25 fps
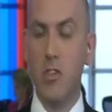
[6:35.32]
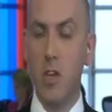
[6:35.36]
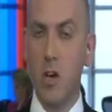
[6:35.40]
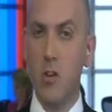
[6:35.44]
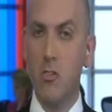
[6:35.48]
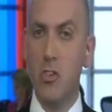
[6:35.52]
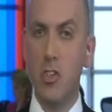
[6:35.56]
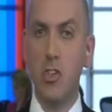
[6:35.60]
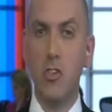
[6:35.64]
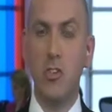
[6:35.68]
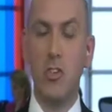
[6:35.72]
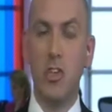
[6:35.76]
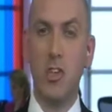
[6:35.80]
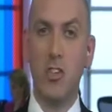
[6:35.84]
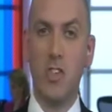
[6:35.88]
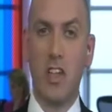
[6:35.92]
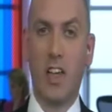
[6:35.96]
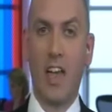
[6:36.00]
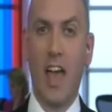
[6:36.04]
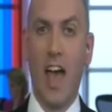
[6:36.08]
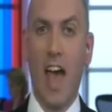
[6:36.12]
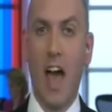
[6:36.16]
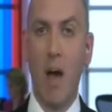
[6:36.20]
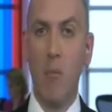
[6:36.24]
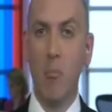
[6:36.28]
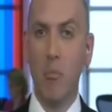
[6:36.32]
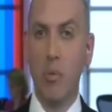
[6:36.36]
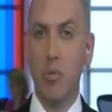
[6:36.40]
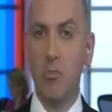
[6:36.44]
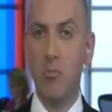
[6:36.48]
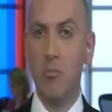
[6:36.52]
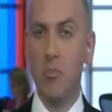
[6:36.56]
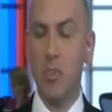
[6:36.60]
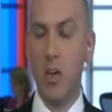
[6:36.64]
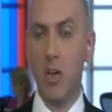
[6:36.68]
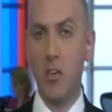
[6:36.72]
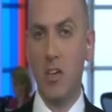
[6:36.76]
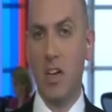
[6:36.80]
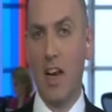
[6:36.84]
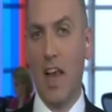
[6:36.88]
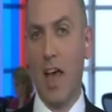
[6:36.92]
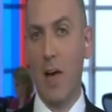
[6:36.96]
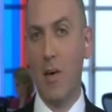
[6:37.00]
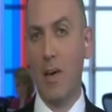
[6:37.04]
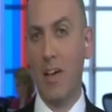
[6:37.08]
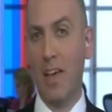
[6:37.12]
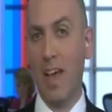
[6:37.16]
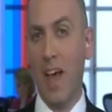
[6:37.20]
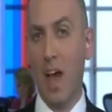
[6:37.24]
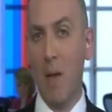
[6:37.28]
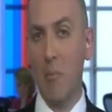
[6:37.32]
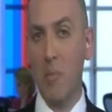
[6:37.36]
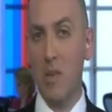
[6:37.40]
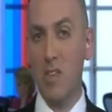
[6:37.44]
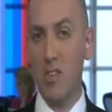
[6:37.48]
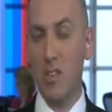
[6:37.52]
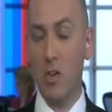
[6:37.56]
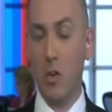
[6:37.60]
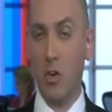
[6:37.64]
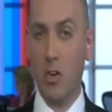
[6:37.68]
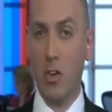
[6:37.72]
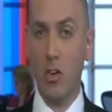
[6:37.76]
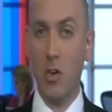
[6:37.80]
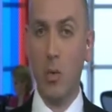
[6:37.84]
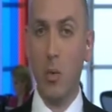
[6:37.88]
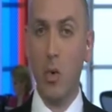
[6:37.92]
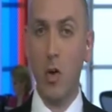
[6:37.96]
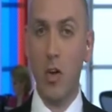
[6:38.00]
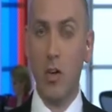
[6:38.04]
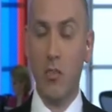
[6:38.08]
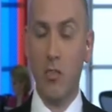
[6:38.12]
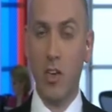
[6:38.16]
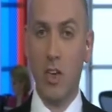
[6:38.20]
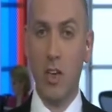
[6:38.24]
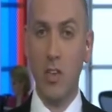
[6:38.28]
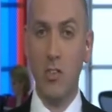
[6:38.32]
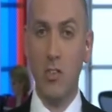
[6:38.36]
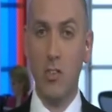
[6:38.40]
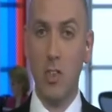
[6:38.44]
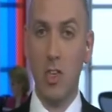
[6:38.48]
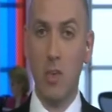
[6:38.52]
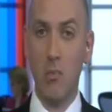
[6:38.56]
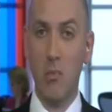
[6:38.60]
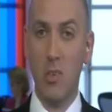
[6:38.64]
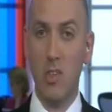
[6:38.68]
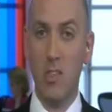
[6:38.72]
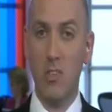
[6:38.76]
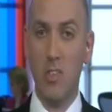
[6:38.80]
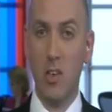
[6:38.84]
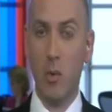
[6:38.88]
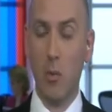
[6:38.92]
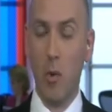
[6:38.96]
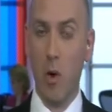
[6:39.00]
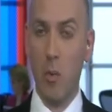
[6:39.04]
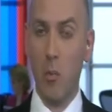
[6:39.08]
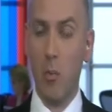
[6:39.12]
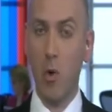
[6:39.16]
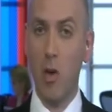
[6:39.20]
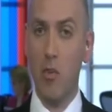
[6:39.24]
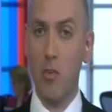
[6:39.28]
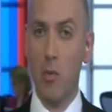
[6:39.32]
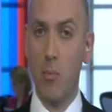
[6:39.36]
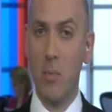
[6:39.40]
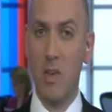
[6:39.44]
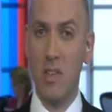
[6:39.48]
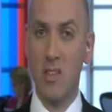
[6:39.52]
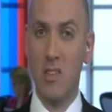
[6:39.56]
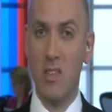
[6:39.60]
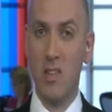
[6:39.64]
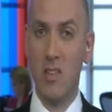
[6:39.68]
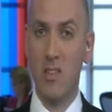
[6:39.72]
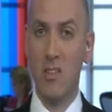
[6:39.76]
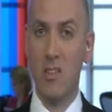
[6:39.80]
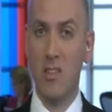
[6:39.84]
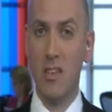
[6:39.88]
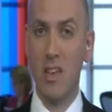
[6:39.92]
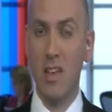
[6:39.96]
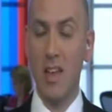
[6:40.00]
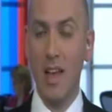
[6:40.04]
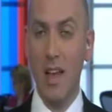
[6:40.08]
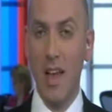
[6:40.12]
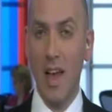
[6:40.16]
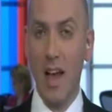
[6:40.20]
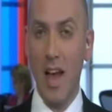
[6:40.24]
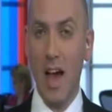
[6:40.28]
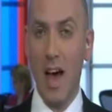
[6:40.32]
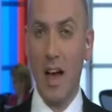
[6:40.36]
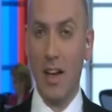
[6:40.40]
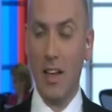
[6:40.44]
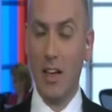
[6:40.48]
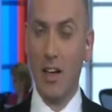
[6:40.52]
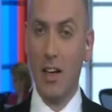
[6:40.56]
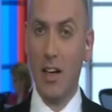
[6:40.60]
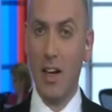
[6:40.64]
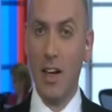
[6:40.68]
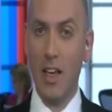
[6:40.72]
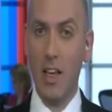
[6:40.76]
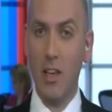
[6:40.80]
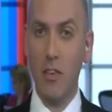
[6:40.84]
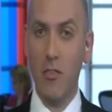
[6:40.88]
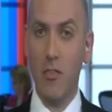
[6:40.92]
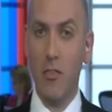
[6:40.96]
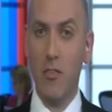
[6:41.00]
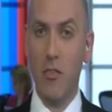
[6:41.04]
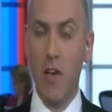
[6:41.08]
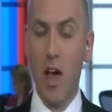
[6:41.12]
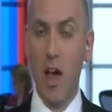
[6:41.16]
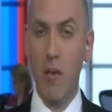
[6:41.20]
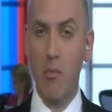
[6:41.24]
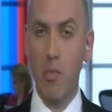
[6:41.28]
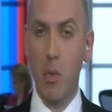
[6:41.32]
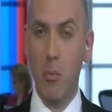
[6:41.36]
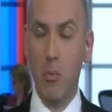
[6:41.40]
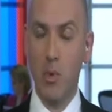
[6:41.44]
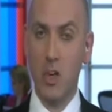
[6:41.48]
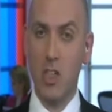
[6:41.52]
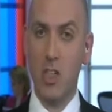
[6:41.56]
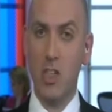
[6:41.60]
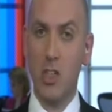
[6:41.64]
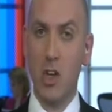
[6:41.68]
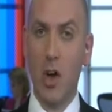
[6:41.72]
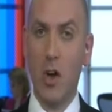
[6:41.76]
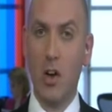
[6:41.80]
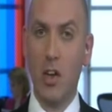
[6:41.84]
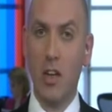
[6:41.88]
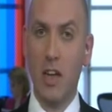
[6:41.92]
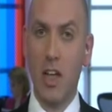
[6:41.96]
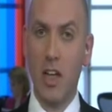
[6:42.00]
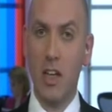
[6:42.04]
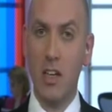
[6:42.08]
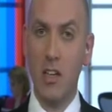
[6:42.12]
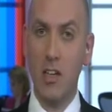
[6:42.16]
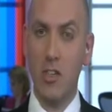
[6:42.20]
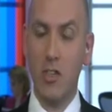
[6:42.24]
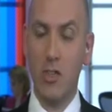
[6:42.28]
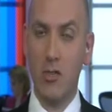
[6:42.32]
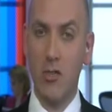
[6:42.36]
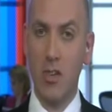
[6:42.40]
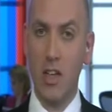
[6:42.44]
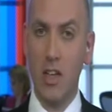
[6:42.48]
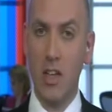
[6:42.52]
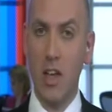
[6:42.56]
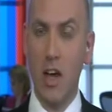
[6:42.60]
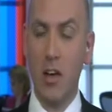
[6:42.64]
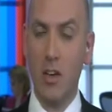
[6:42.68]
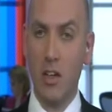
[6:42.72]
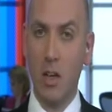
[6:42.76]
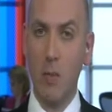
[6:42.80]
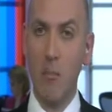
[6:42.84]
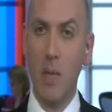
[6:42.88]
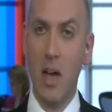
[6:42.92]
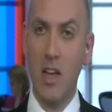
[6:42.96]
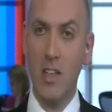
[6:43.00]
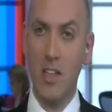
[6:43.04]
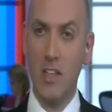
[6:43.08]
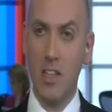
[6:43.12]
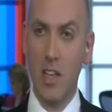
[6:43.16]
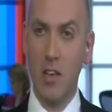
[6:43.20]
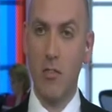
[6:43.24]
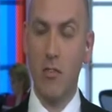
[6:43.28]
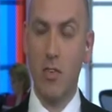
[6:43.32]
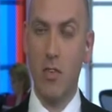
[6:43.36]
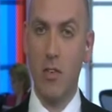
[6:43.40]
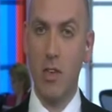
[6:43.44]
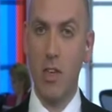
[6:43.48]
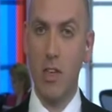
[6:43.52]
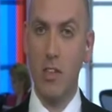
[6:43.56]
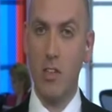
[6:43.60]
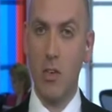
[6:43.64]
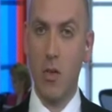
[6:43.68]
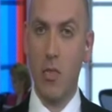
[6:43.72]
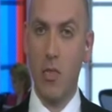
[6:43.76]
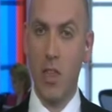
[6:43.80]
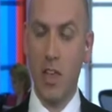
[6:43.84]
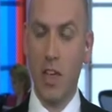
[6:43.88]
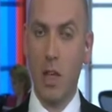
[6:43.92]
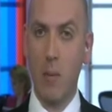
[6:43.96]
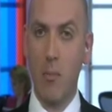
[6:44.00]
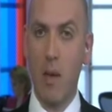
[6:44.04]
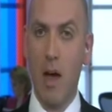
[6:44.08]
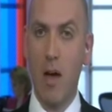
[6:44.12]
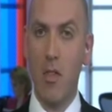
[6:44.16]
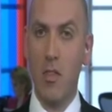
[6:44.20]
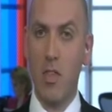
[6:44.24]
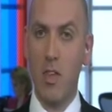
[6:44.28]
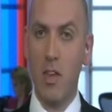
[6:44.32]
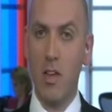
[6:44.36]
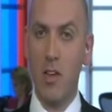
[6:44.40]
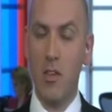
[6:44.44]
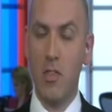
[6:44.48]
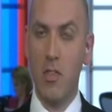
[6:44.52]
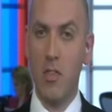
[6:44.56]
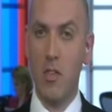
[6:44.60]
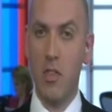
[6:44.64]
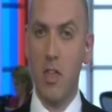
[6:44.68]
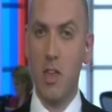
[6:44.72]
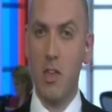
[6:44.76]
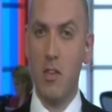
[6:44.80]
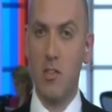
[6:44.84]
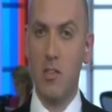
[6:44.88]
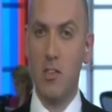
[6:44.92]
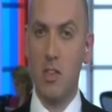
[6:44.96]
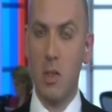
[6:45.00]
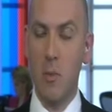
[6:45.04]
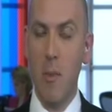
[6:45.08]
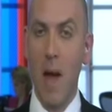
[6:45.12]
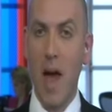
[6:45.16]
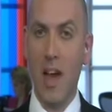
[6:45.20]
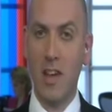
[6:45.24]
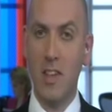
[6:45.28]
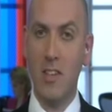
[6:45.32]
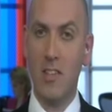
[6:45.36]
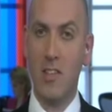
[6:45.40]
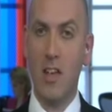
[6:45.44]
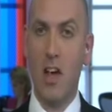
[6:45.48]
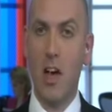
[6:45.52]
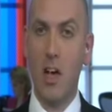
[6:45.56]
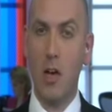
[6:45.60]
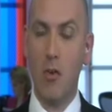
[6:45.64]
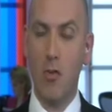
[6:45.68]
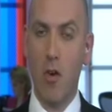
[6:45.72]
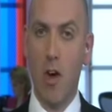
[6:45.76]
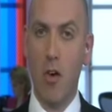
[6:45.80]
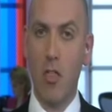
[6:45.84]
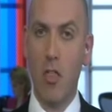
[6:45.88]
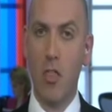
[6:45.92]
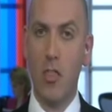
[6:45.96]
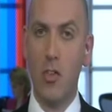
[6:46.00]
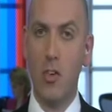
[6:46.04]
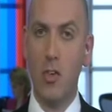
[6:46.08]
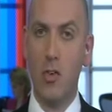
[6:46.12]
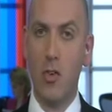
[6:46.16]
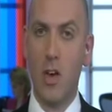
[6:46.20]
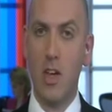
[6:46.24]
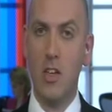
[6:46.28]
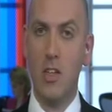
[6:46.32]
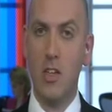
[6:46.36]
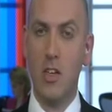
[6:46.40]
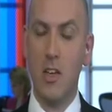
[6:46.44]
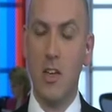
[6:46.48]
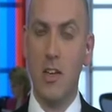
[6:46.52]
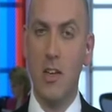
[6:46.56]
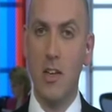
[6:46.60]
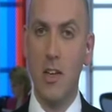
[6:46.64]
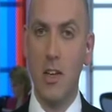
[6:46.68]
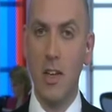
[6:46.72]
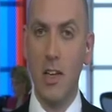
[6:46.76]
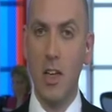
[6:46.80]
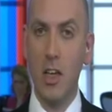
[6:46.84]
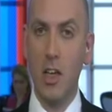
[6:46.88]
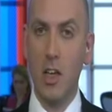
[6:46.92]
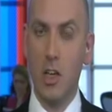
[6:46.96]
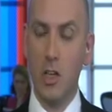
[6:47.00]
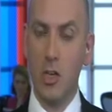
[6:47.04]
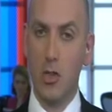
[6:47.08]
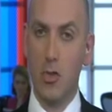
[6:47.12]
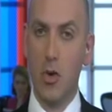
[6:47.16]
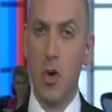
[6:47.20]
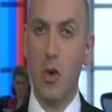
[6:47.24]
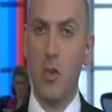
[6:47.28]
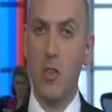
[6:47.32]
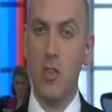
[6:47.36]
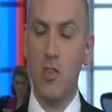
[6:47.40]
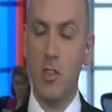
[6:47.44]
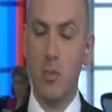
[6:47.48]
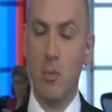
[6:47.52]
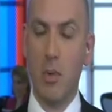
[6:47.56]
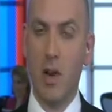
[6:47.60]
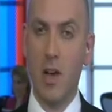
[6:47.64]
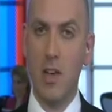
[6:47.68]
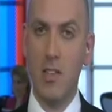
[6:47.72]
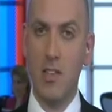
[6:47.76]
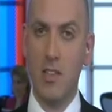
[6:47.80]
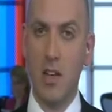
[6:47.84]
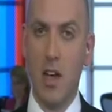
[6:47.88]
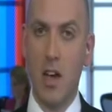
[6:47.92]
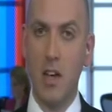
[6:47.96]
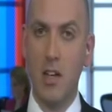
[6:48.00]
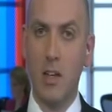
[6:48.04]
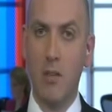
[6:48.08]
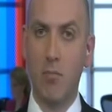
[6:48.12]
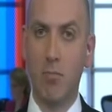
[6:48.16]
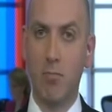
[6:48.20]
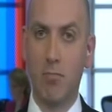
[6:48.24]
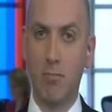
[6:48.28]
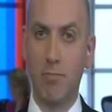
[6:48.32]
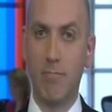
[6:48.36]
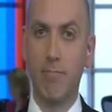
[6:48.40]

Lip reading: don't introduce a cap, don't allow a cap. It's not going to work for consumers, it won't work for business, and it'll leave the British holiday industry uncompetitive. So think about the demand side rather than trying to control the supply side.